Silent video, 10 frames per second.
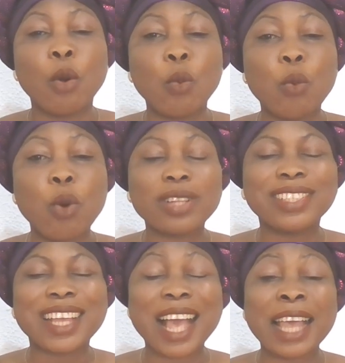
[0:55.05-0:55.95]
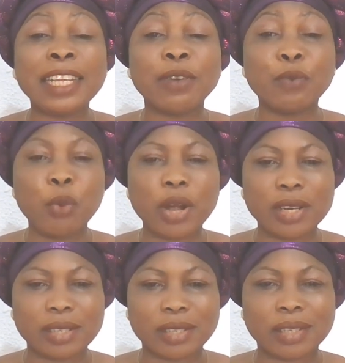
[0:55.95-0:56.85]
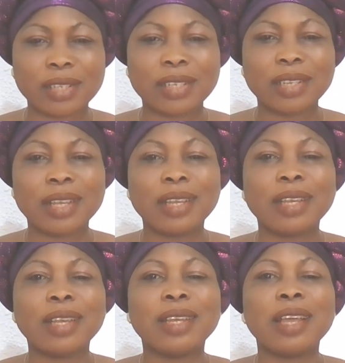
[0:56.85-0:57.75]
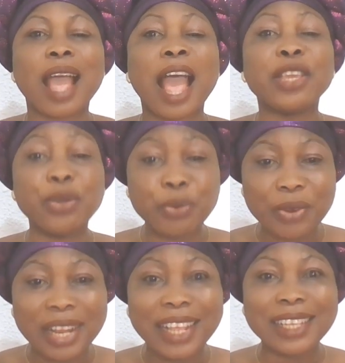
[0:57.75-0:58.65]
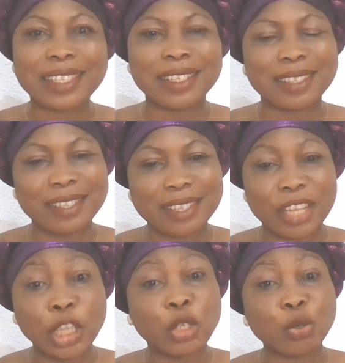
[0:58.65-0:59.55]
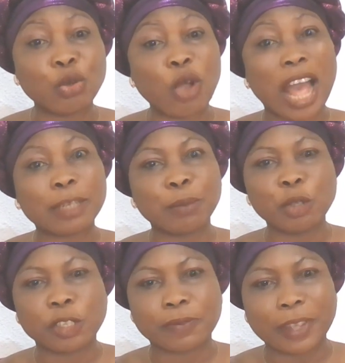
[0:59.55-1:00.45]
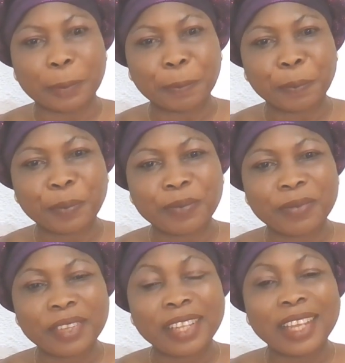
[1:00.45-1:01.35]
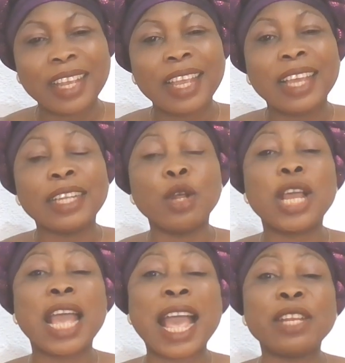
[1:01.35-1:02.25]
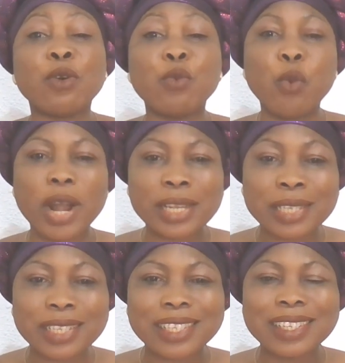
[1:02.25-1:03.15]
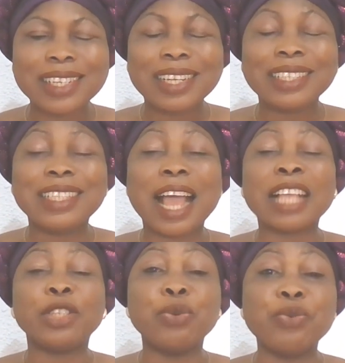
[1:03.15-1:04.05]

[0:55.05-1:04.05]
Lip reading: what kind of words are you releasing into your atmosphere? The kind of words that you